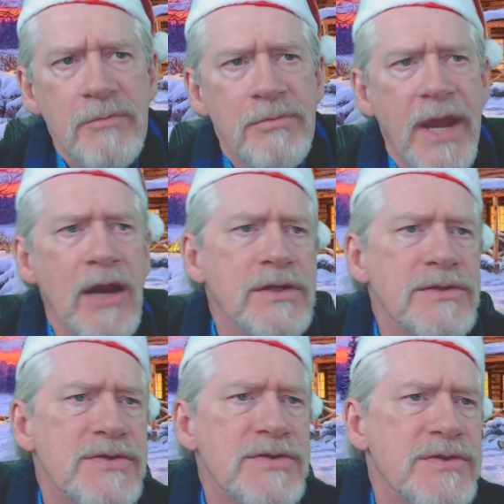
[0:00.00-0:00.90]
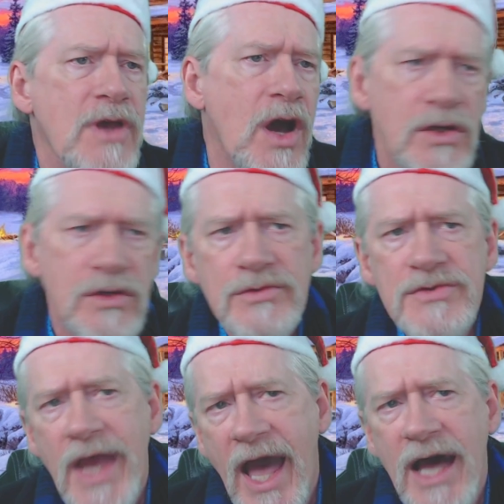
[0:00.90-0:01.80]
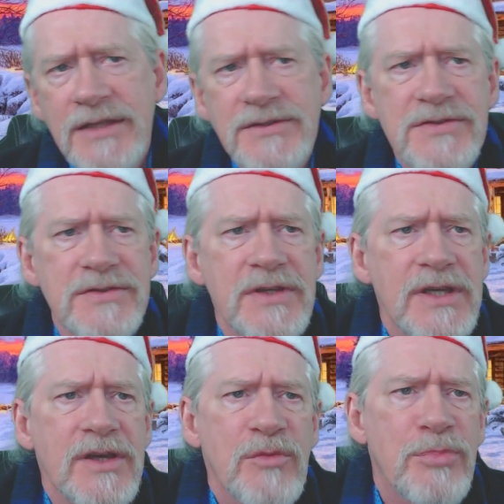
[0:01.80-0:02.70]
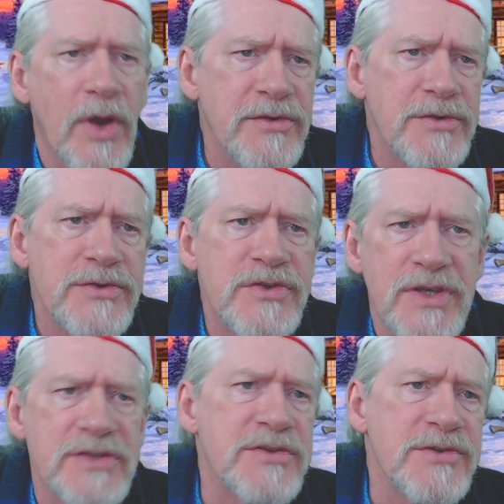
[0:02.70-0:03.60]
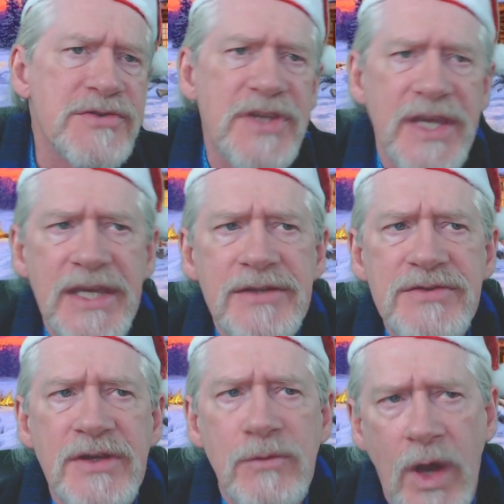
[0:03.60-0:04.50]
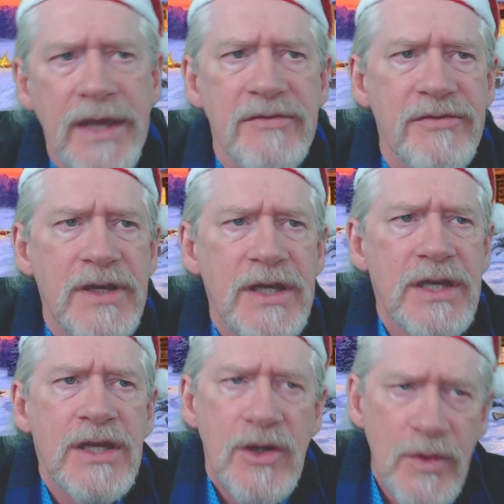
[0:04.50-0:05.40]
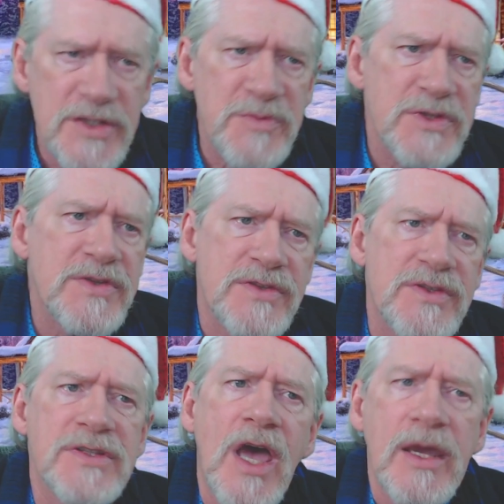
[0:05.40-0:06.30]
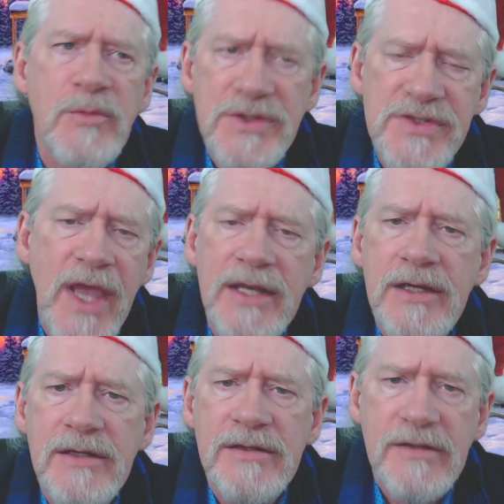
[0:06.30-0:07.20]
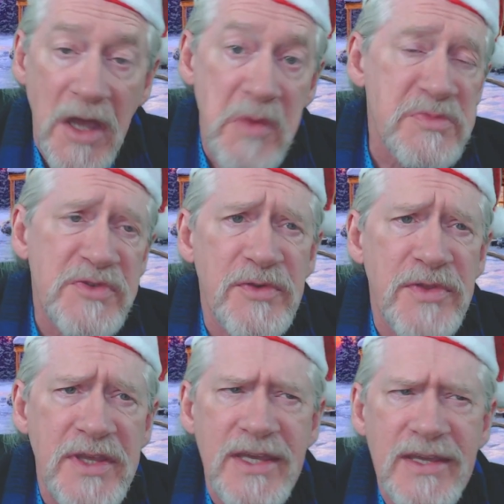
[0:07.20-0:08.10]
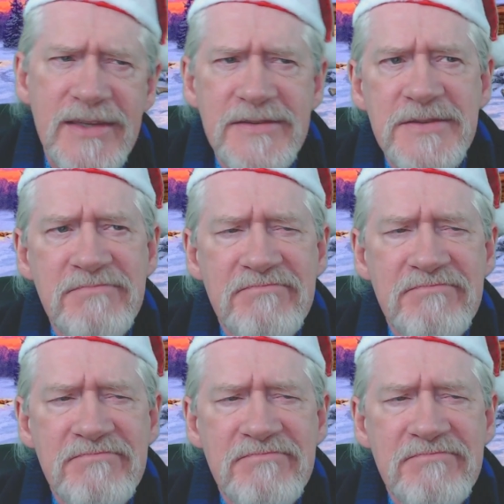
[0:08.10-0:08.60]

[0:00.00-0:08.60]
Parents, uncles, aunts, brothers, sisters, kids, and wife. Christmas is a time when Santa comes for the kids